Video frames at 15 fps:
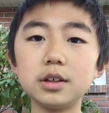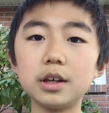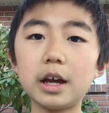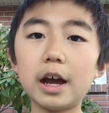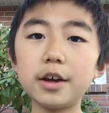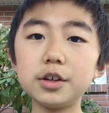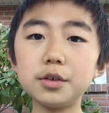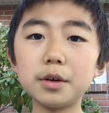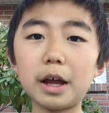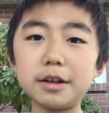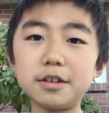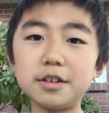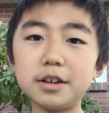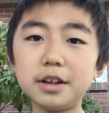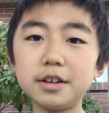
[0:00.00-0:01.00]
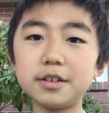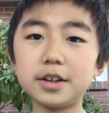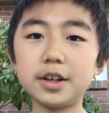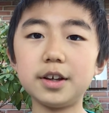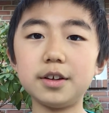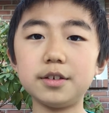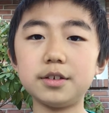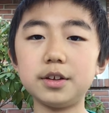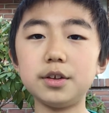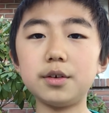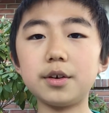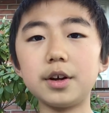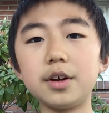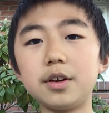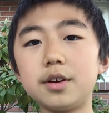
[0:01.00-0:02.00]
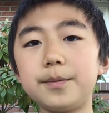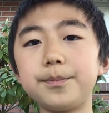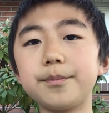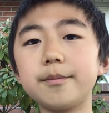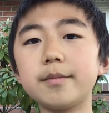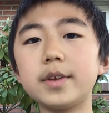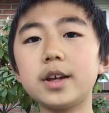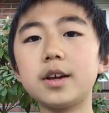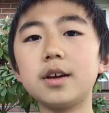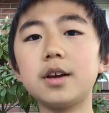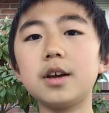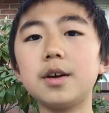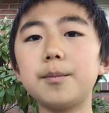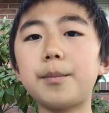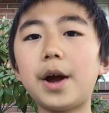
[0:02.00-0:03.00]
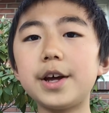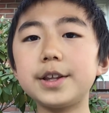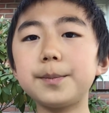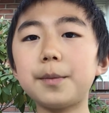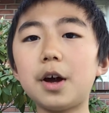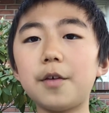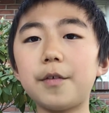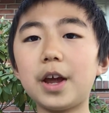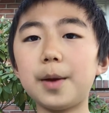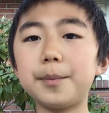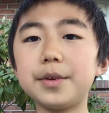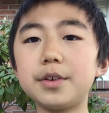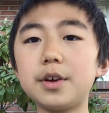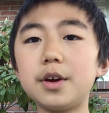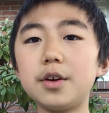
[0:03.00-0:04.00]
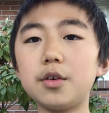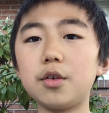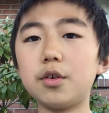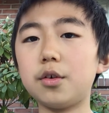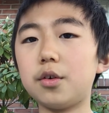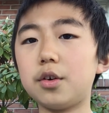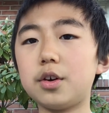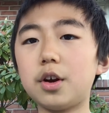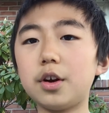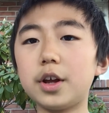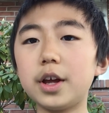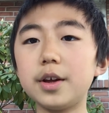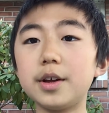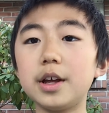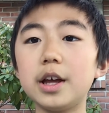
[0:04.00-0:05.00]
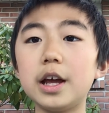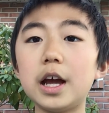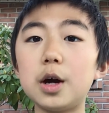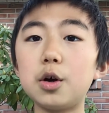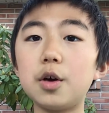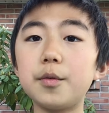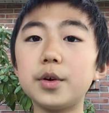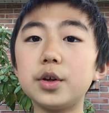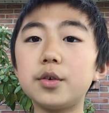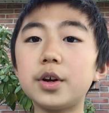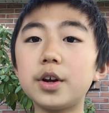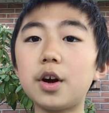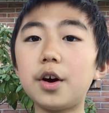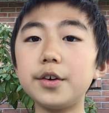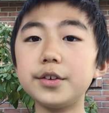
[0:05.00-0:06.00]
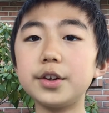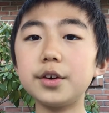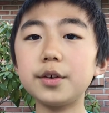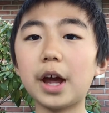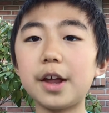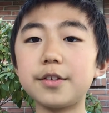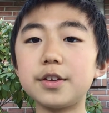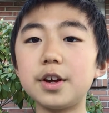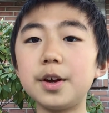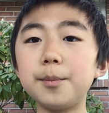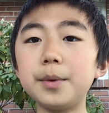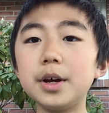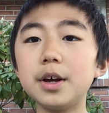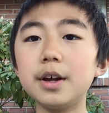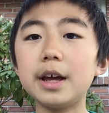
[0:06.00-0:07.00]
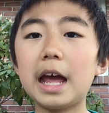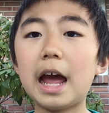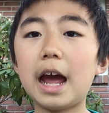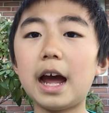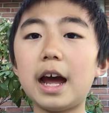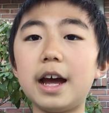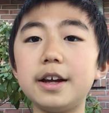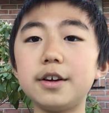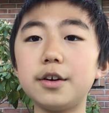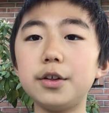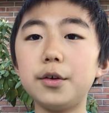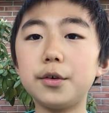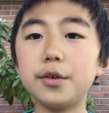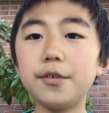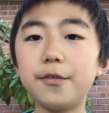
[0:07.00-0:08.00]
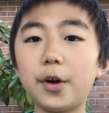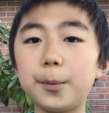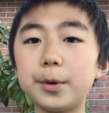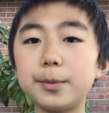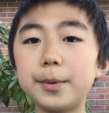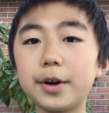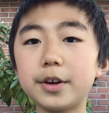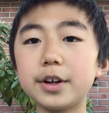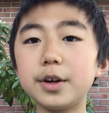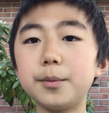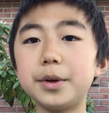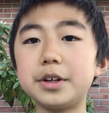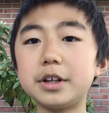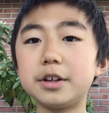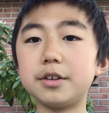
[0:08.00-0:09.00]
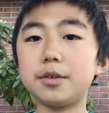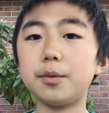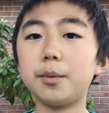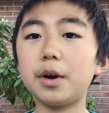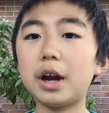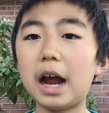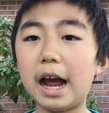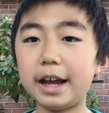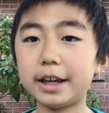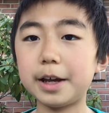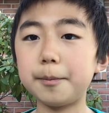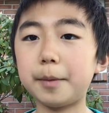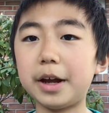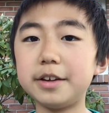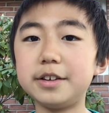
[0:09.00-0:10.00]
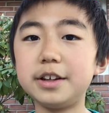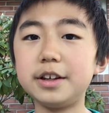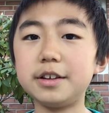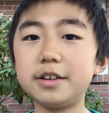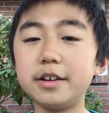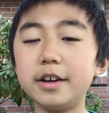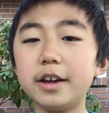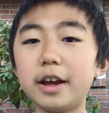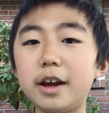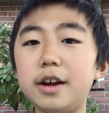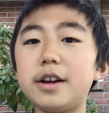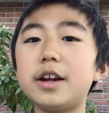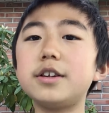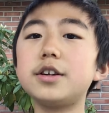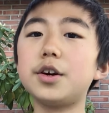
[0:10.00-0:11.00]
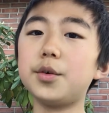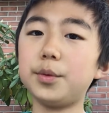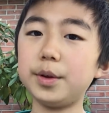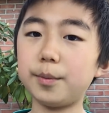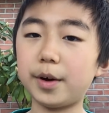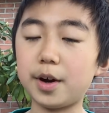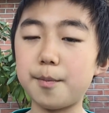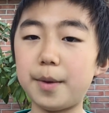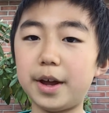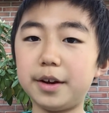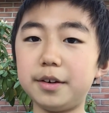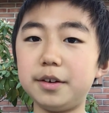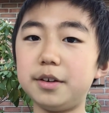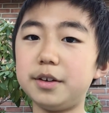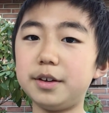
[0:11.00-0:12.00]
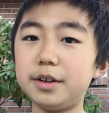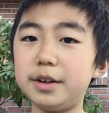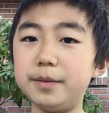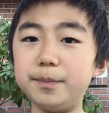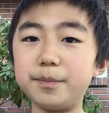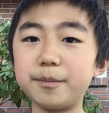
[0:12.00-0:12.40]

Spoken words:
How you get seeds is you can buy them off Amazon or Target. However, you can also get them at your local farmer's market, which is where I get my seeds, and I totally recommend it.